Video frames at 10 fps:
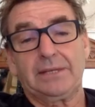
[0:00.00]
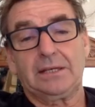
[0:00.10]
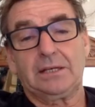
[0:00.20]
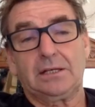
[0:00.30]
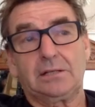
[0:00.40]

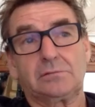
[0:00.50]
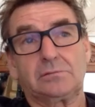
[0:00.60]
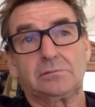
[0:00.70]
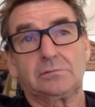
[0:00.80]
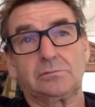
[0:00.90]
in
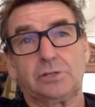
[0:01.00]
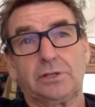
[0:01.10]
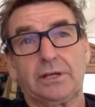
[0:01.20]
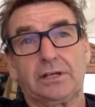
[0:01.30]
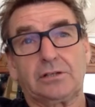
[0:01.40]
what
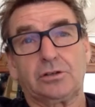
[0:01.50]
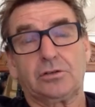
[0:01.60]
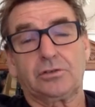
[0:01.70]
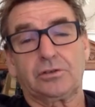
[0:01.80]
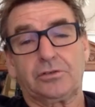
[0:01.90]
they could do for the